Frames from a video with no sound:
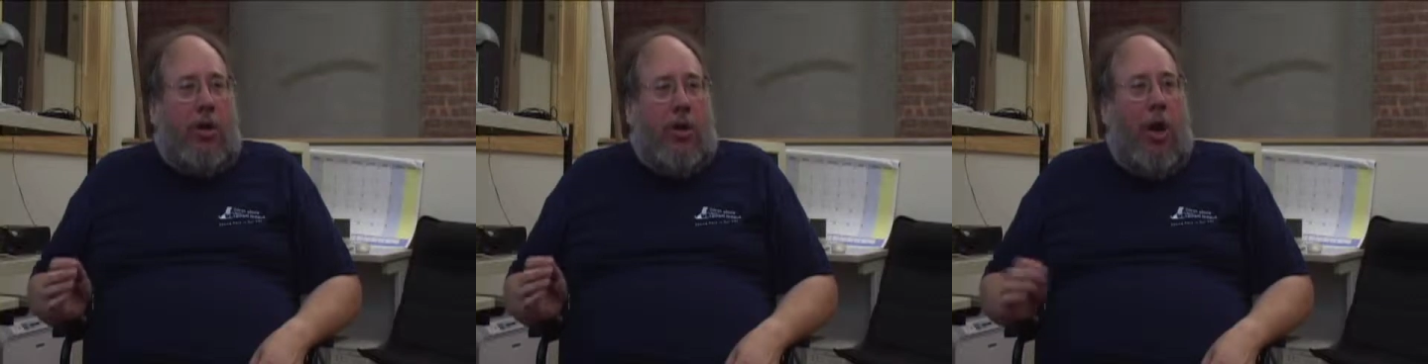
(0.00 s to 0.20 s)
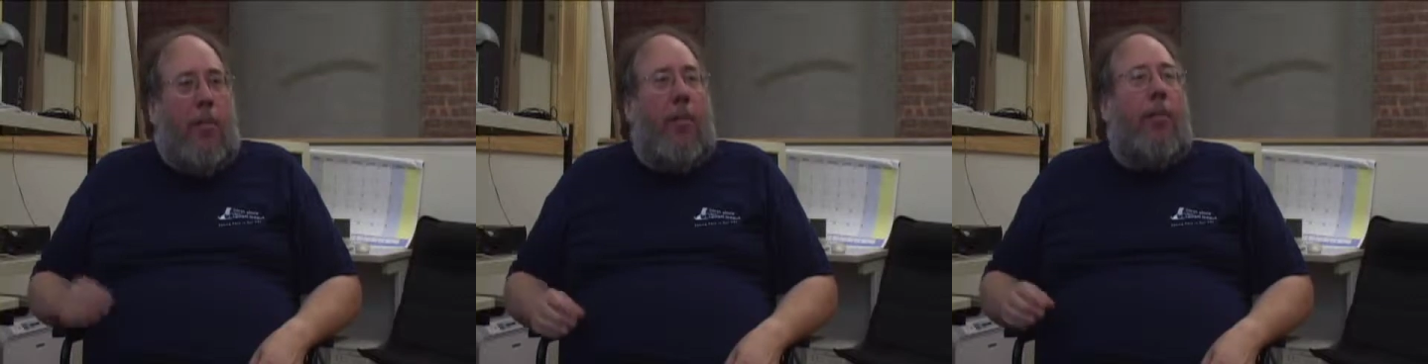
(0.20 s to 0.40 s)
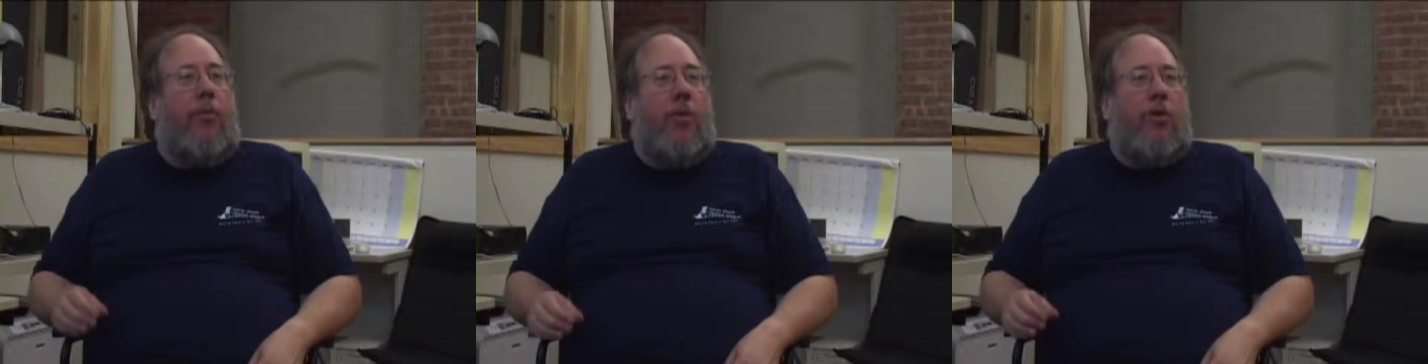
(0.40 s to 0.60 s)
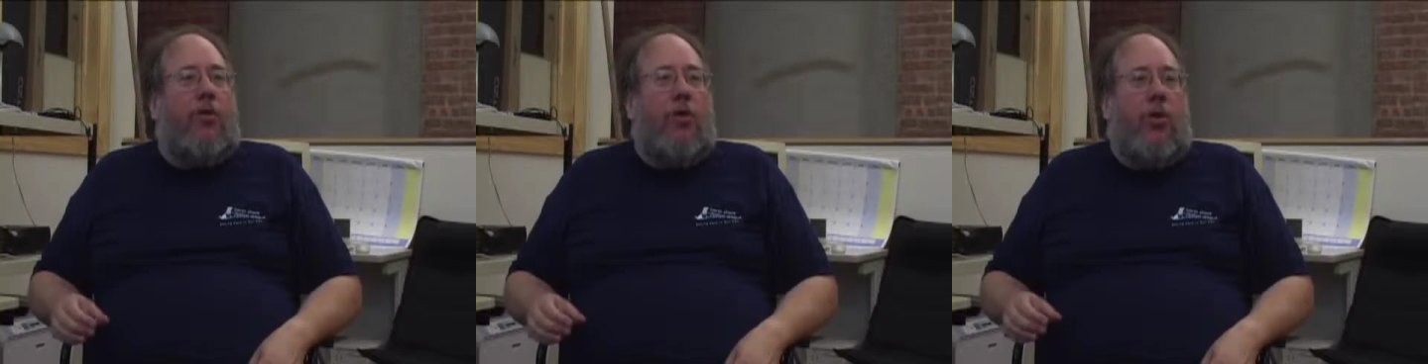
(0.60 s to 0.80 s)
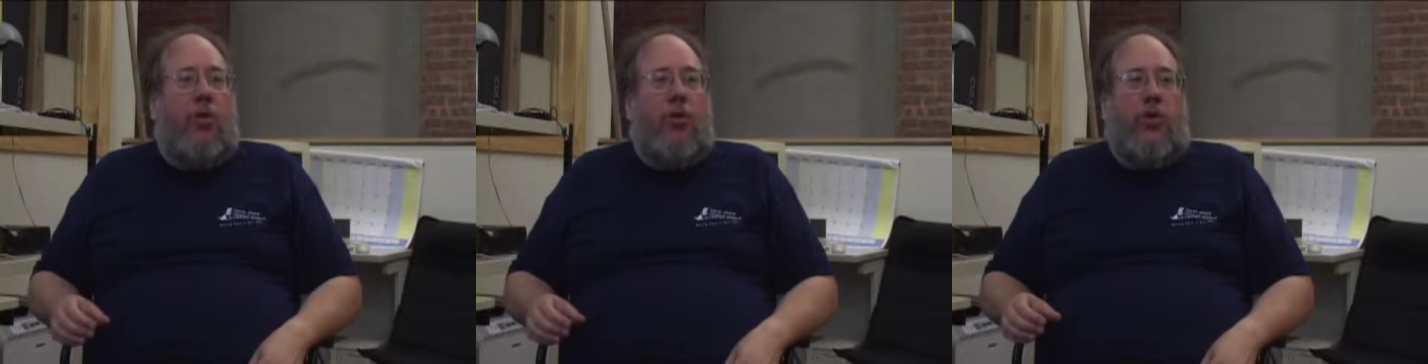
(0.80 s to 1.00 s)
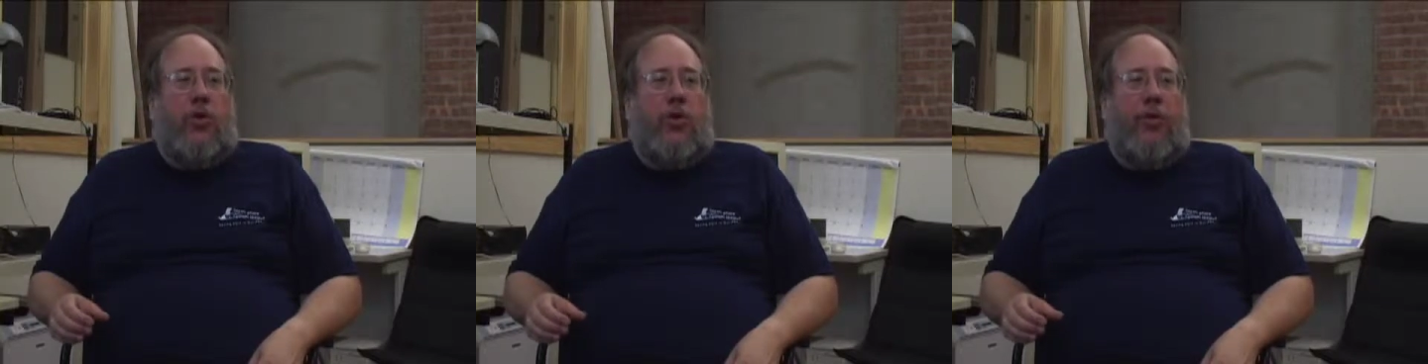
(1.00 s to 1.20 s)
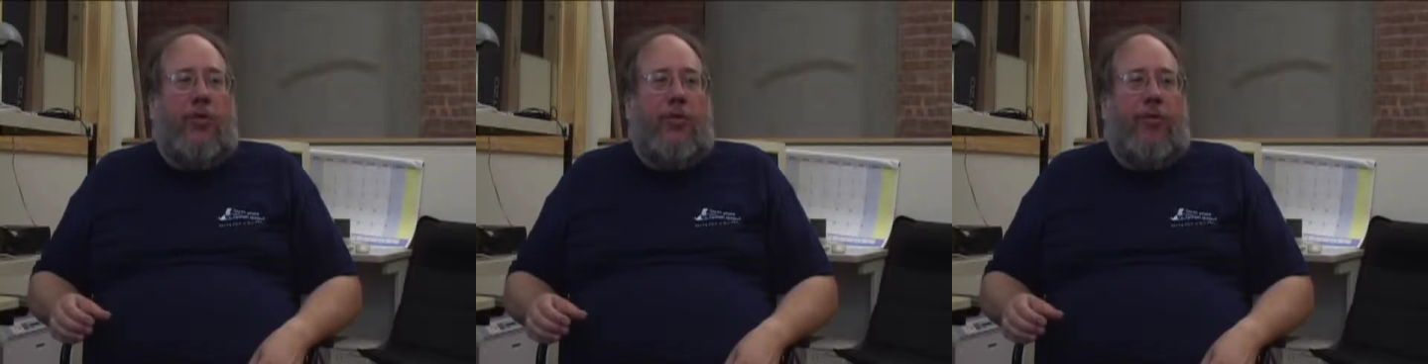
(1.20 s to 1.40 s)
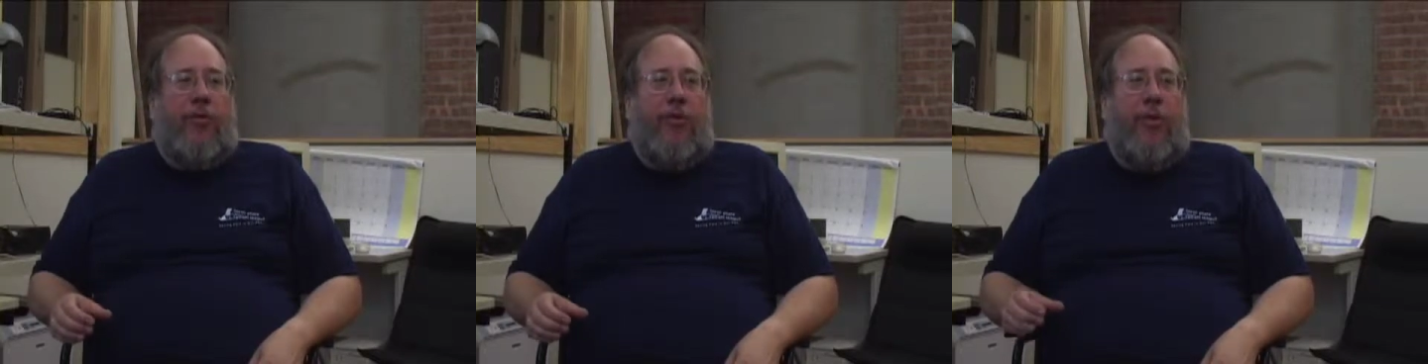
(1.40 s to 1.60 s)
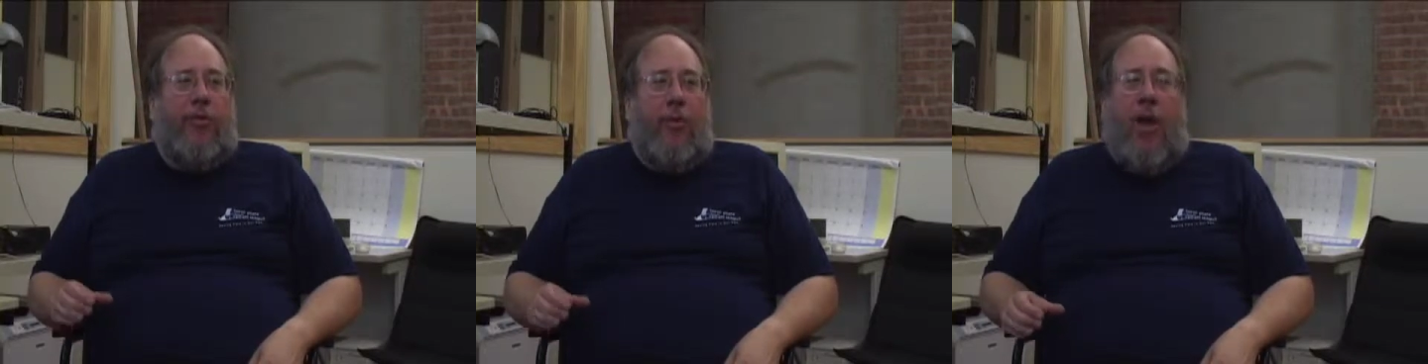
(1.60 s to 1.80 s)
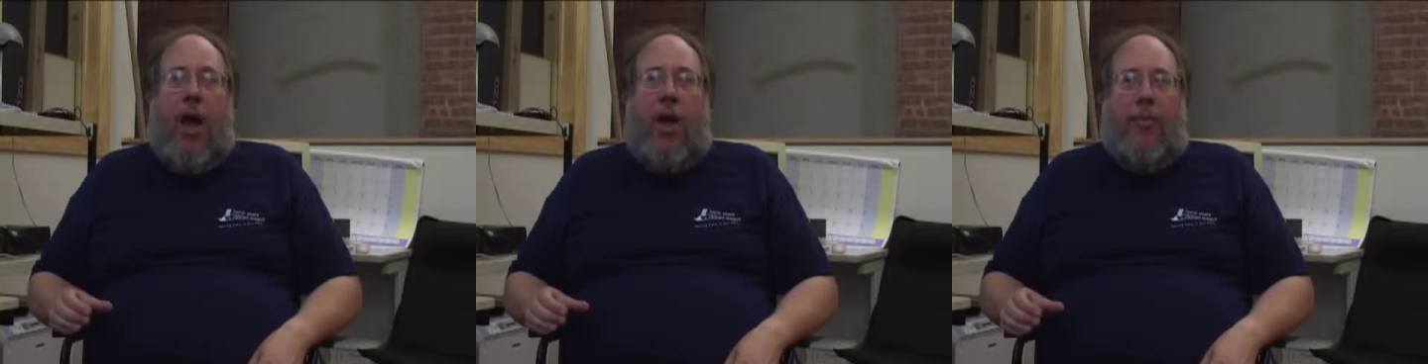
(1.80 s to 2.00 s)
come up with a solution for the
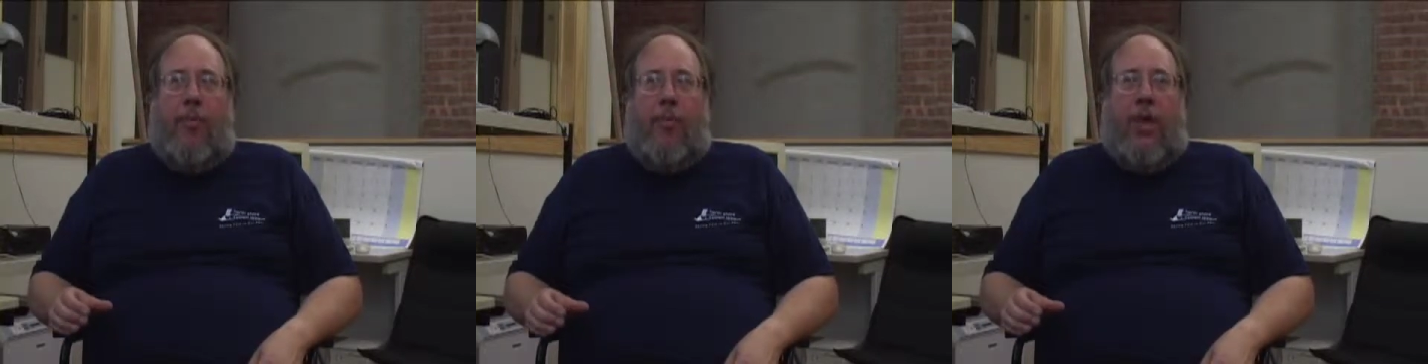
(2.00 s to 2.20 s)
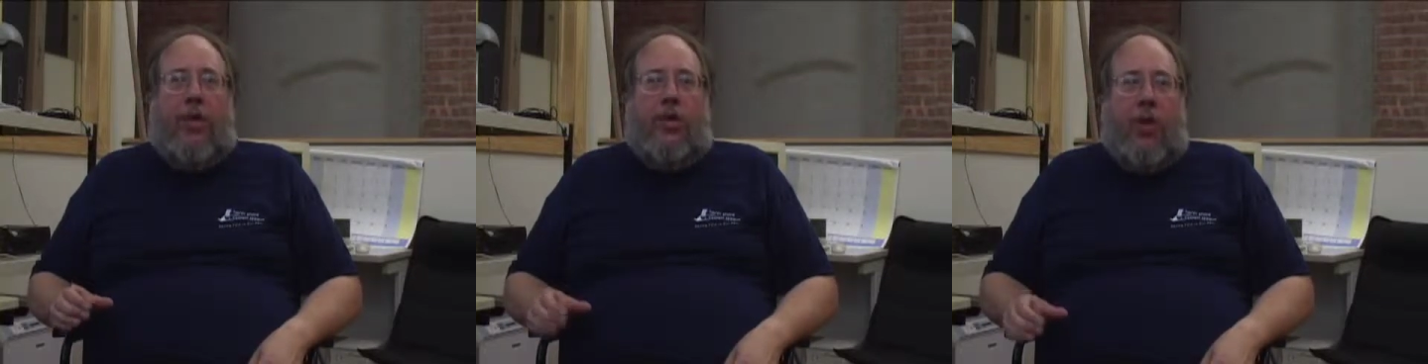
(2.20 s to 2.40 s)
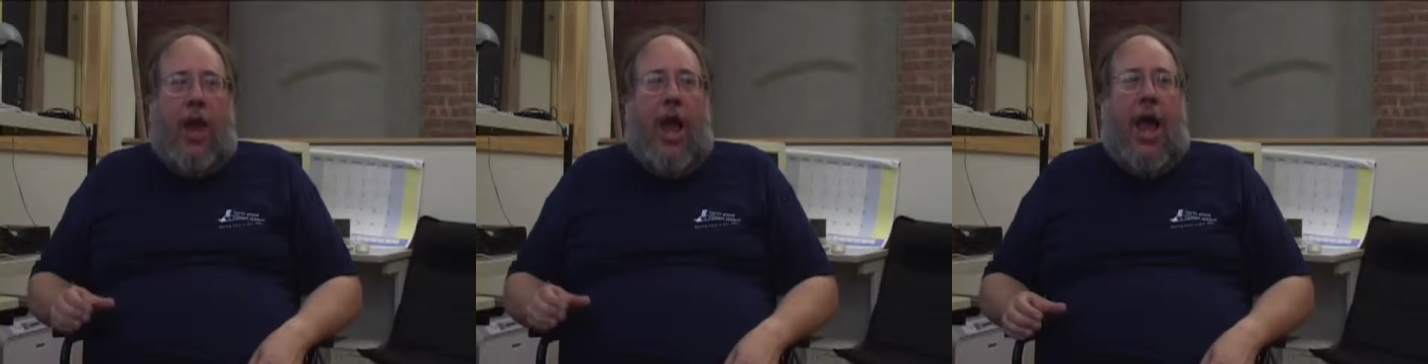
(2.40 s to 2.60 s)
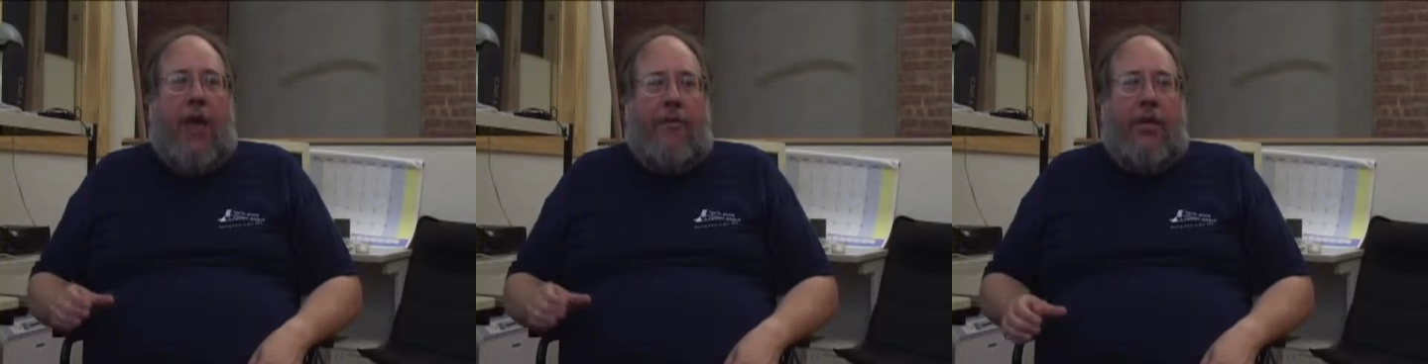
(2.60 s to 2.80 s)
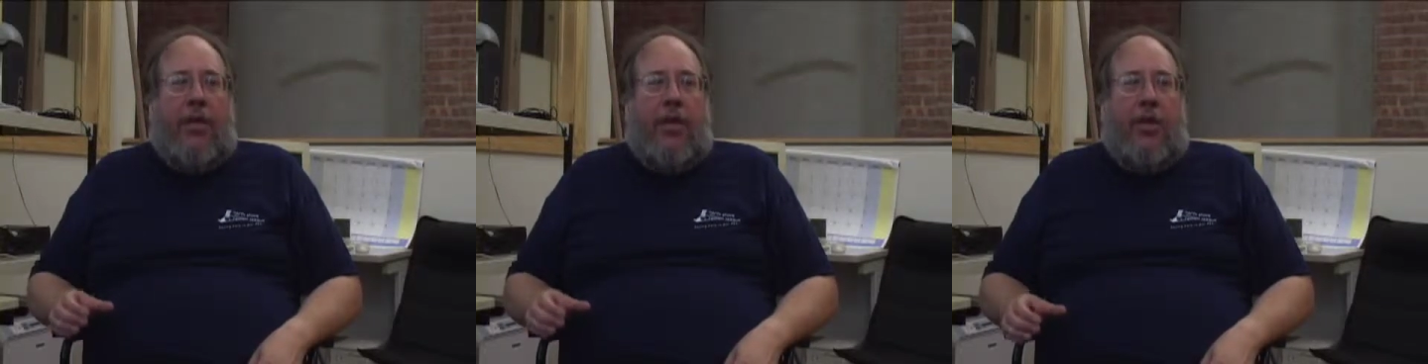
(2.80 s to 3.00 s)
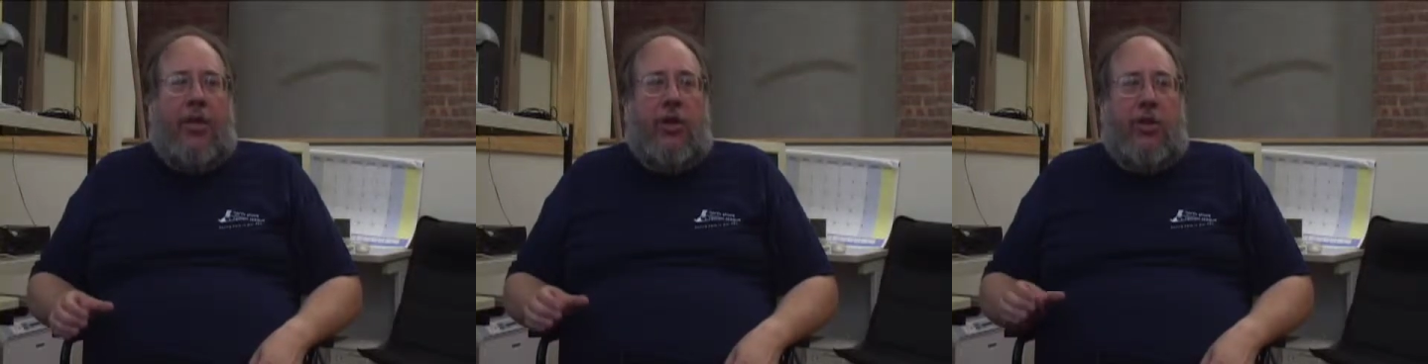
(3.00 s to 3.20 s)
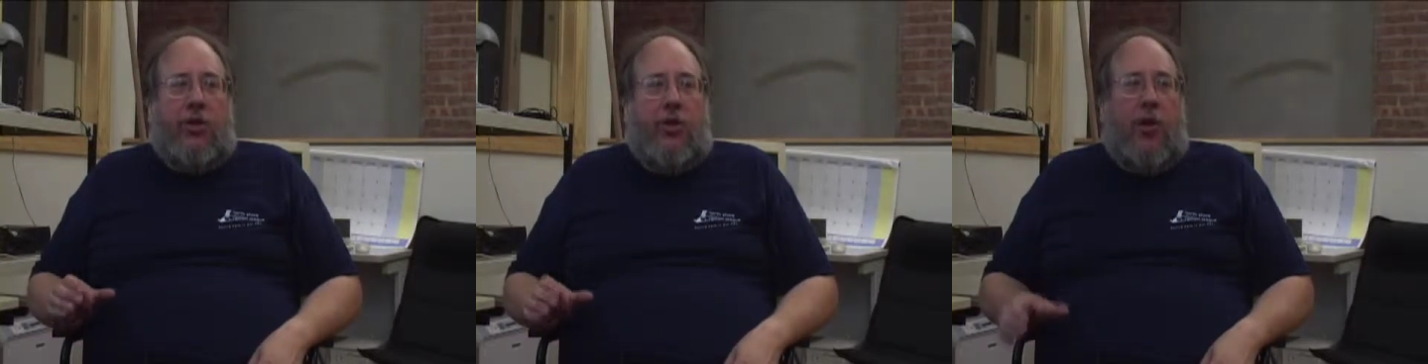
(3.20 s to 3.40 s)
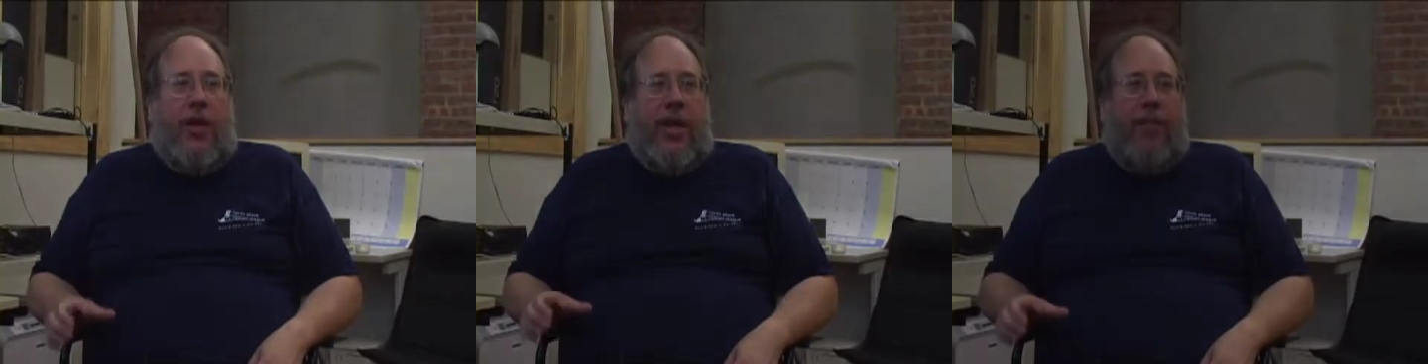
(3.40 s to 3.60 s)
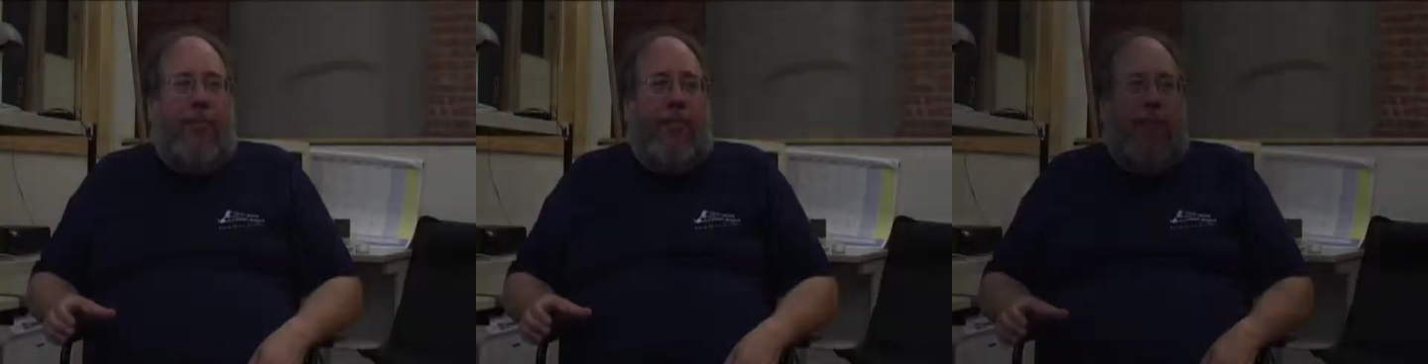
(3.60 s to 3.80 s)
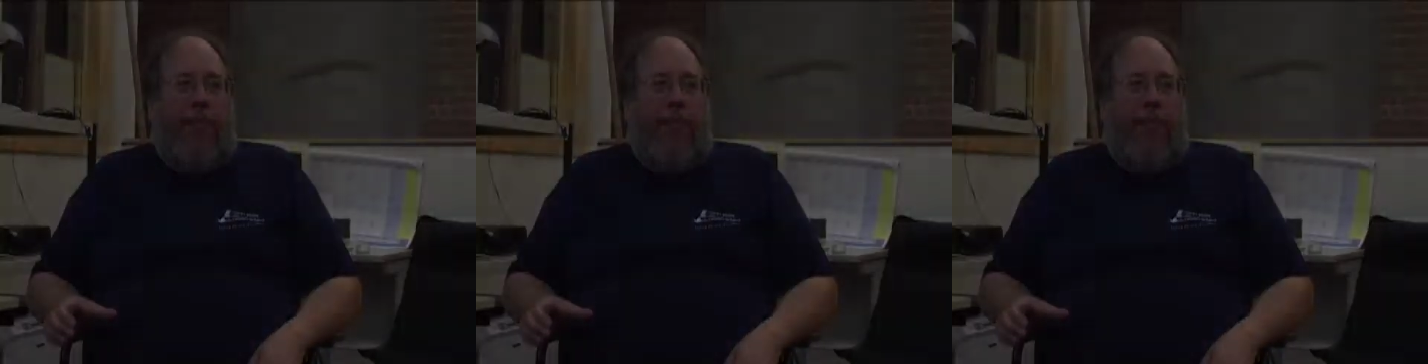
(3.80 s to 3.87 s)
problem that you're having in the dream.